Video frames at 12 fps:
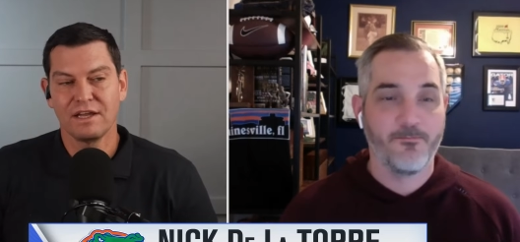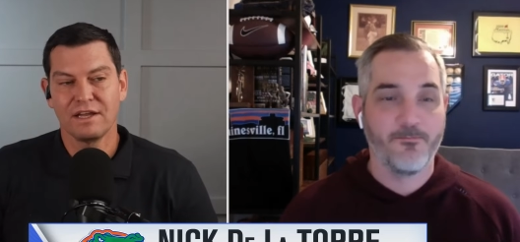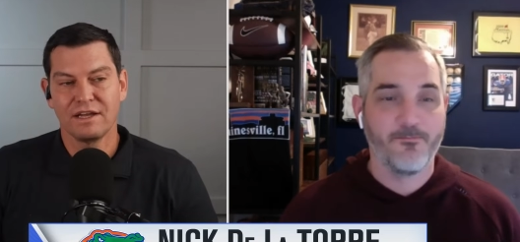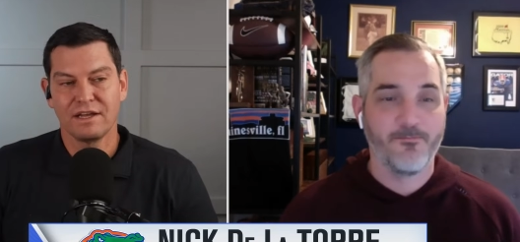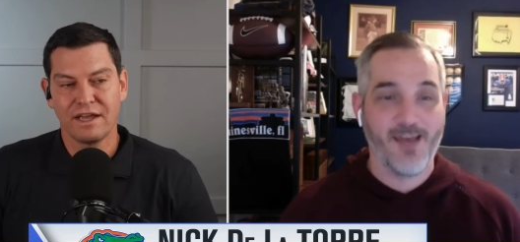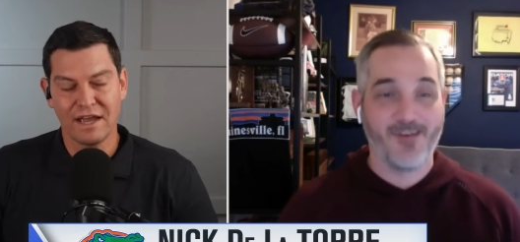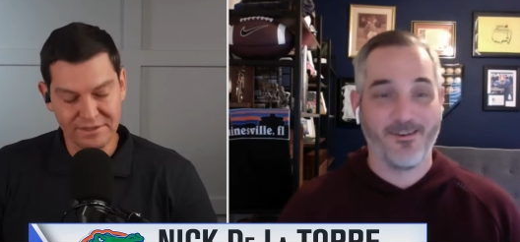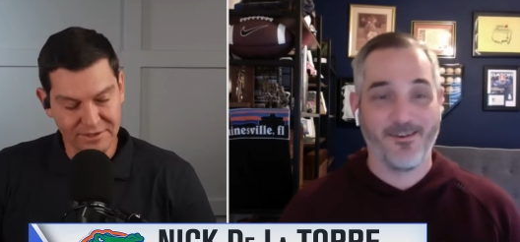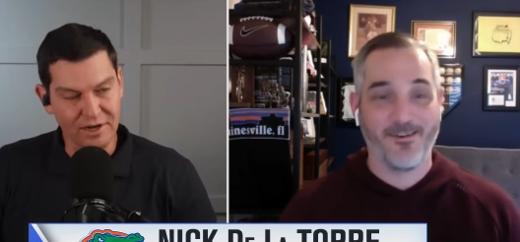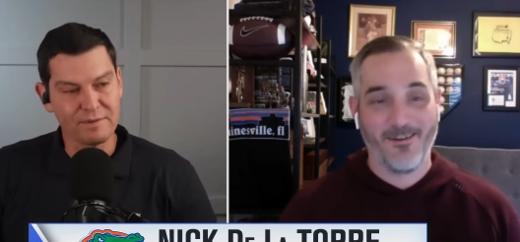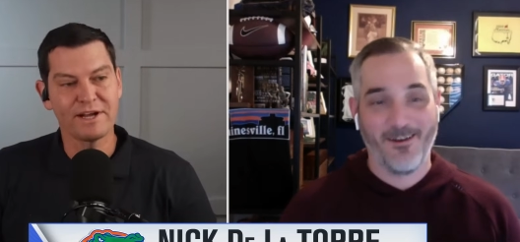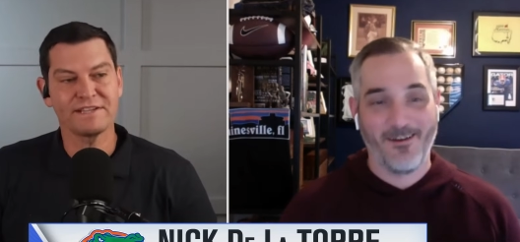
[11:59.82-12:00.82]
Speaker 1: Hadn't thought
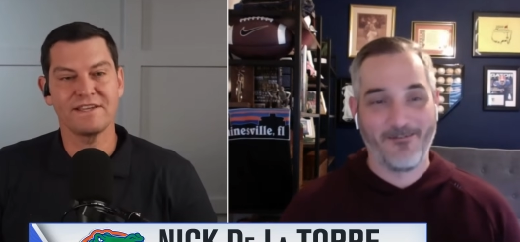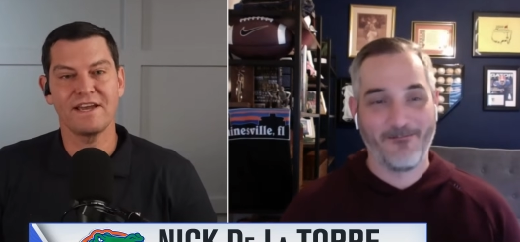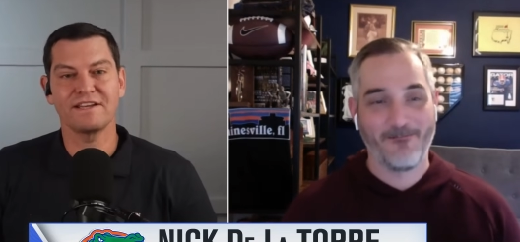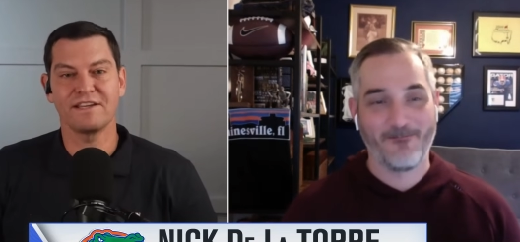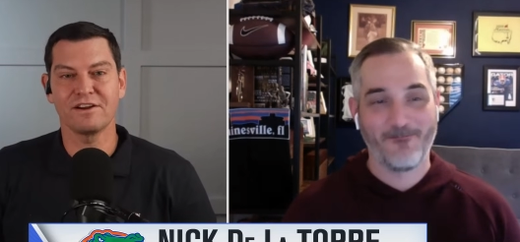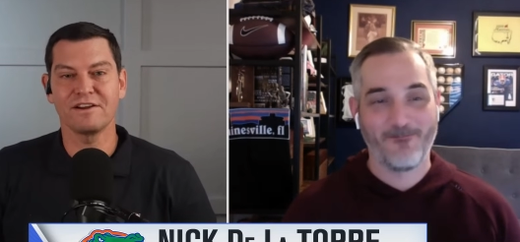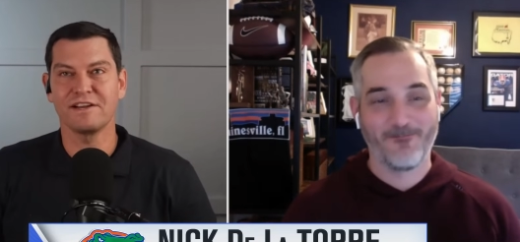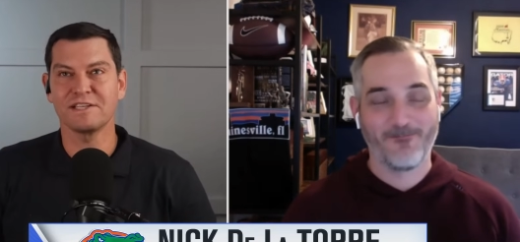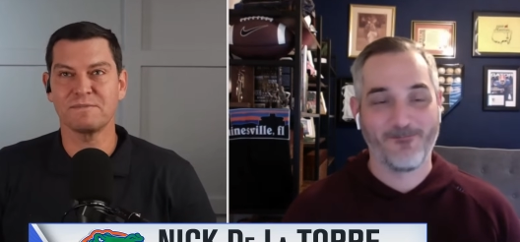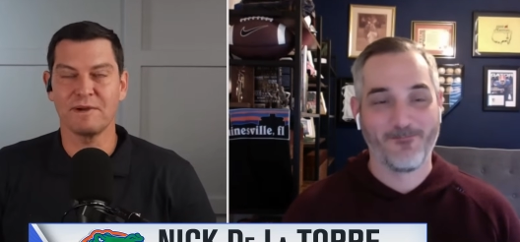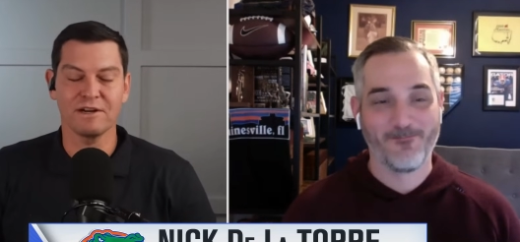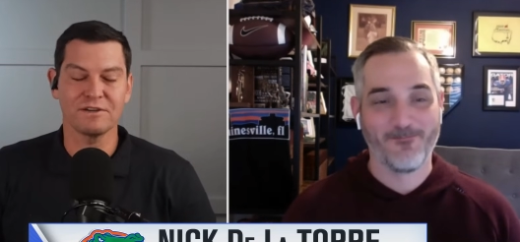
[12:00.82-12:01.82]
about that. Garrett
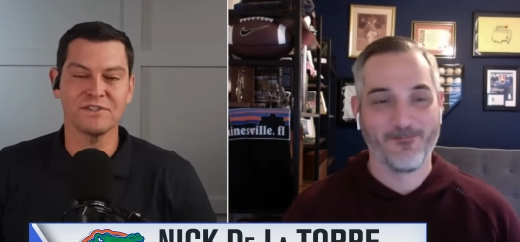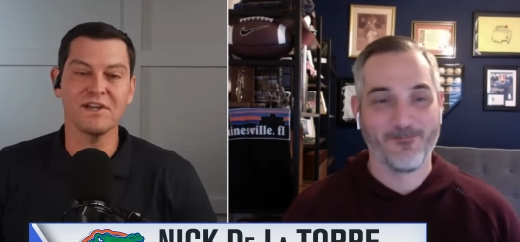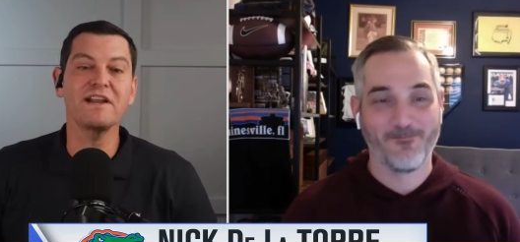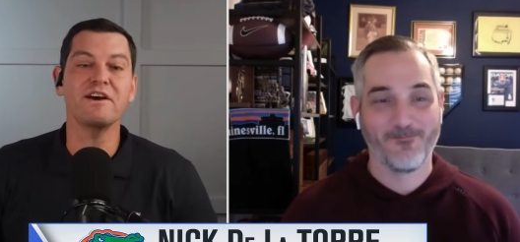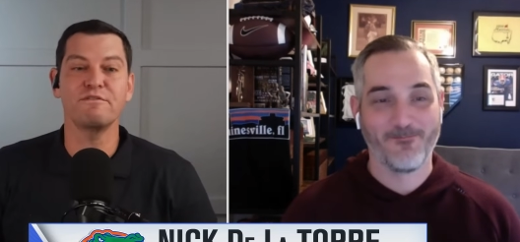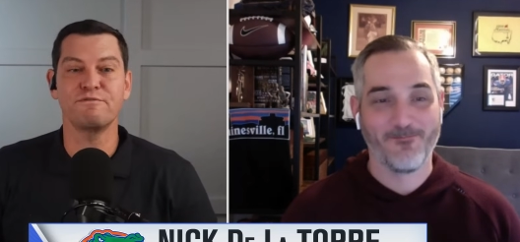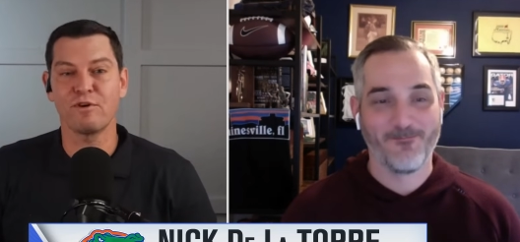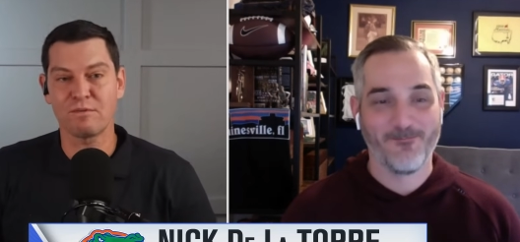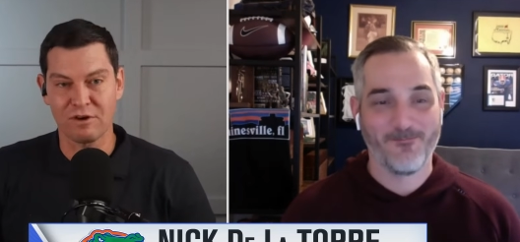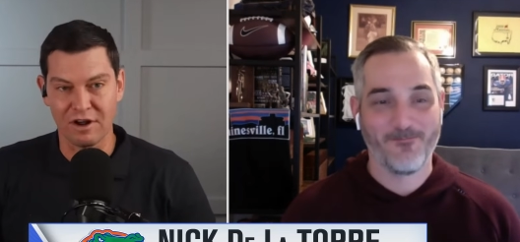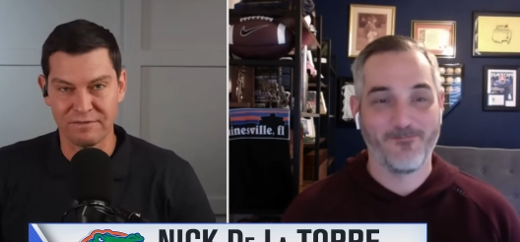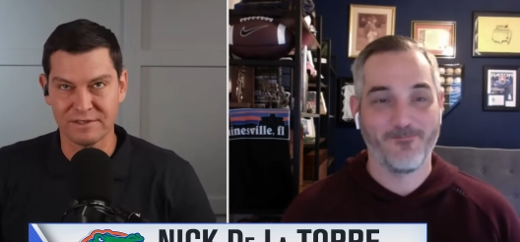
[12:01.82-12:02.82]
Nussmeier, son of former
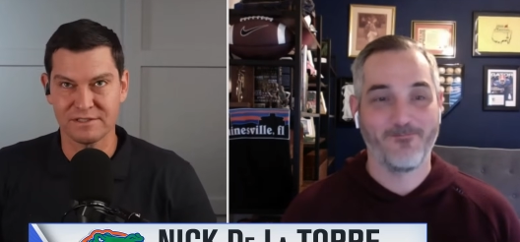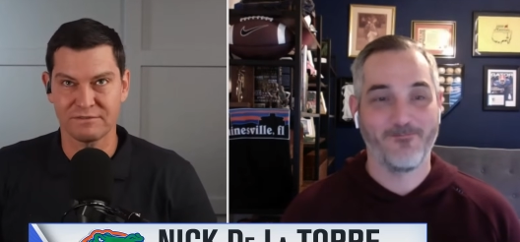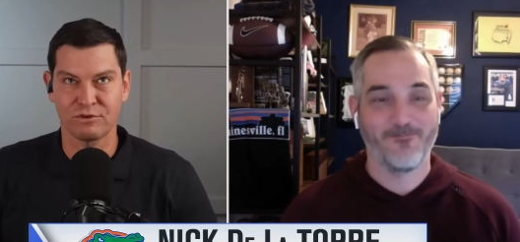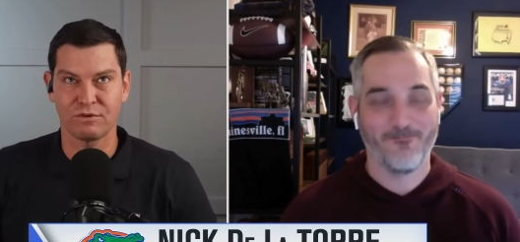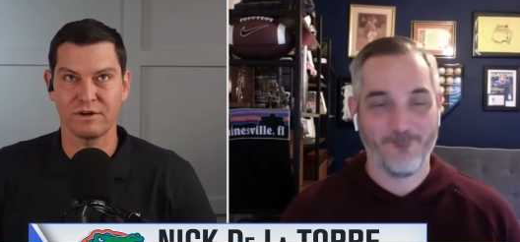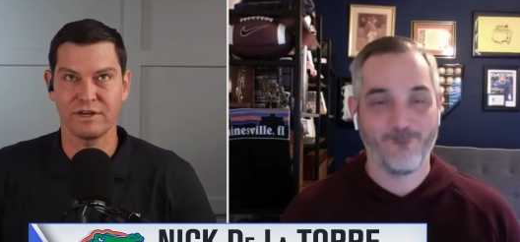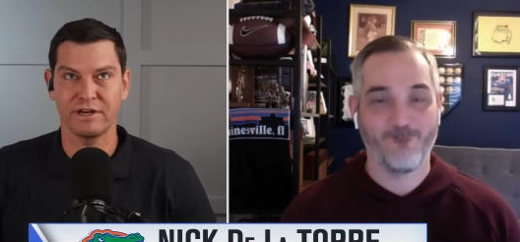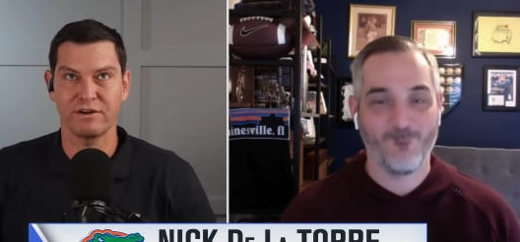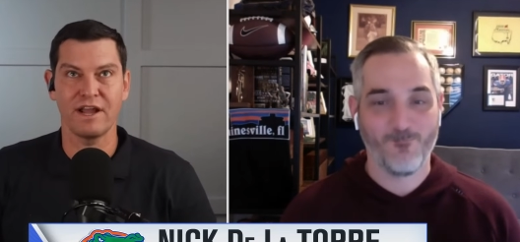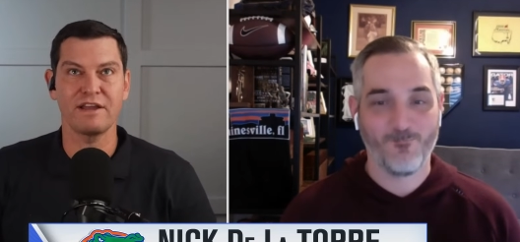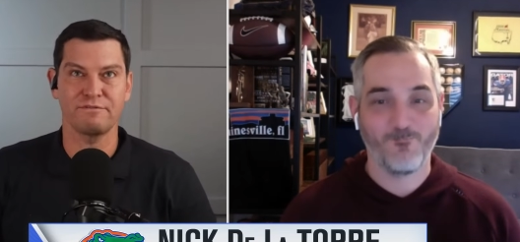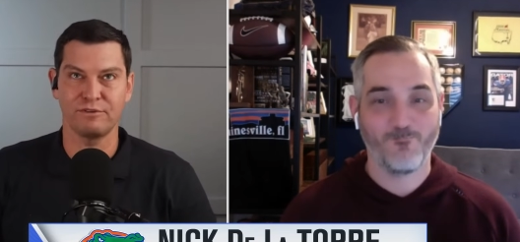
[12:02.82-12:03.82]
offensive coordinator
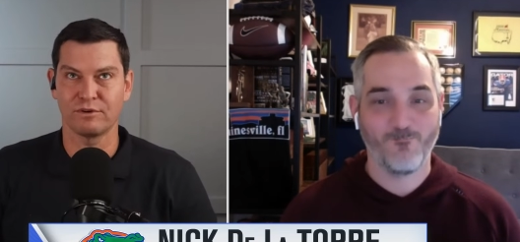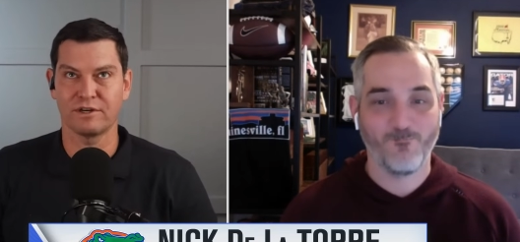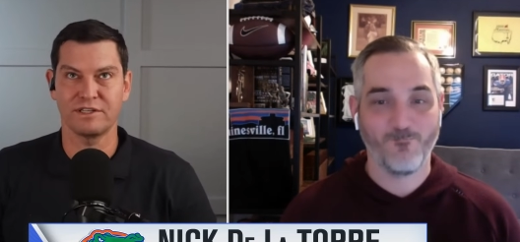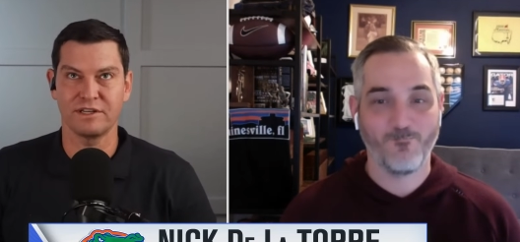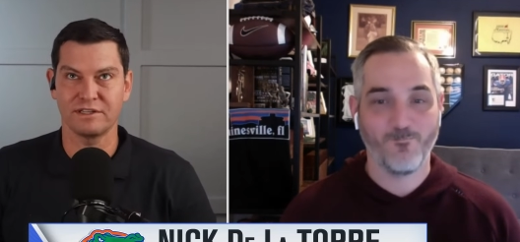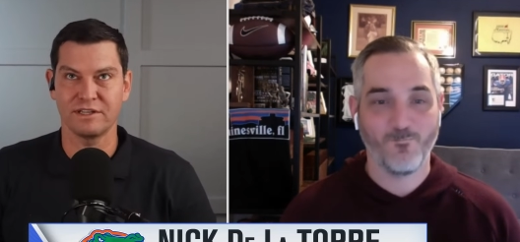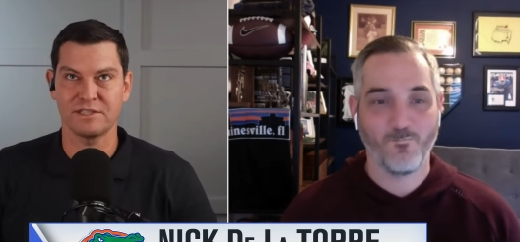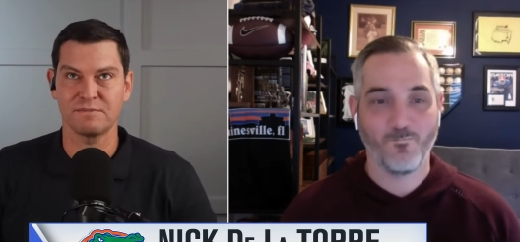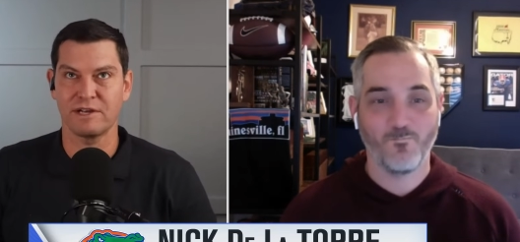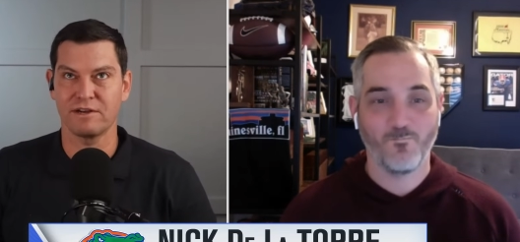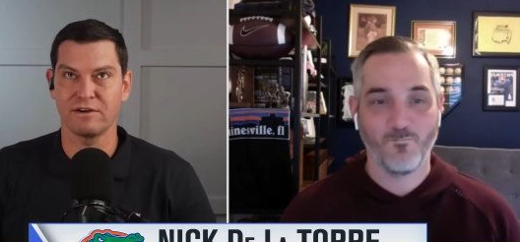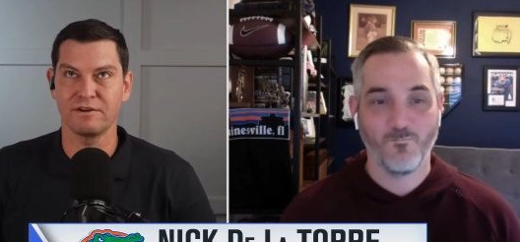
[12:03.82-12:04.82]
at Florida, Doug
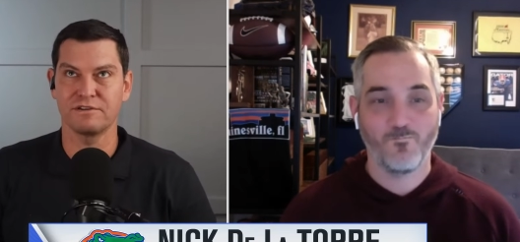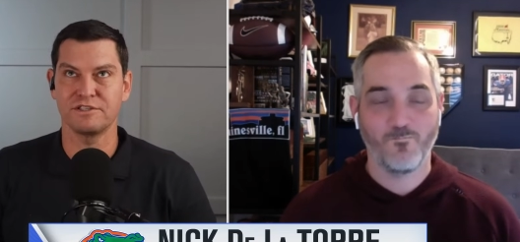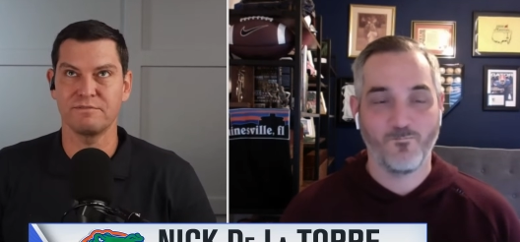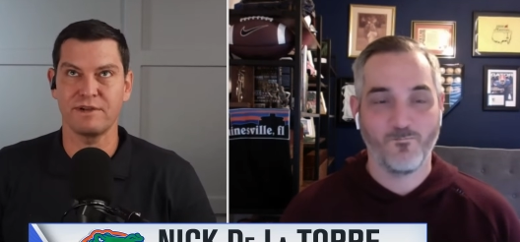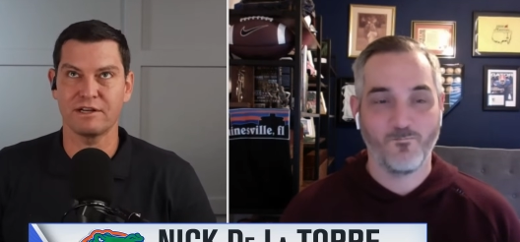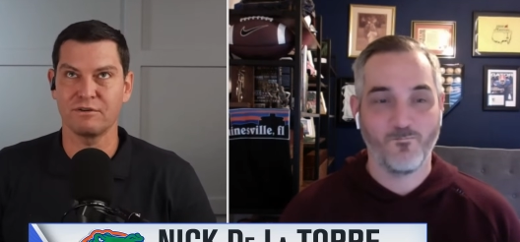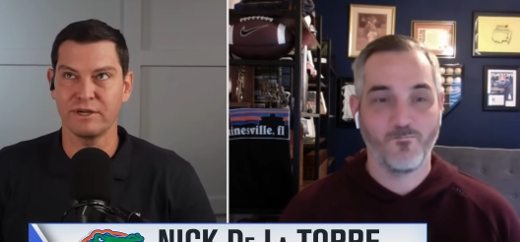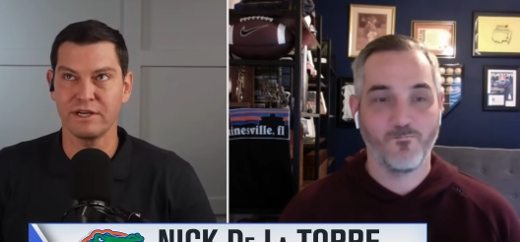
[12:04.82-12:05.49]
Nussmeier under Jim McElwain.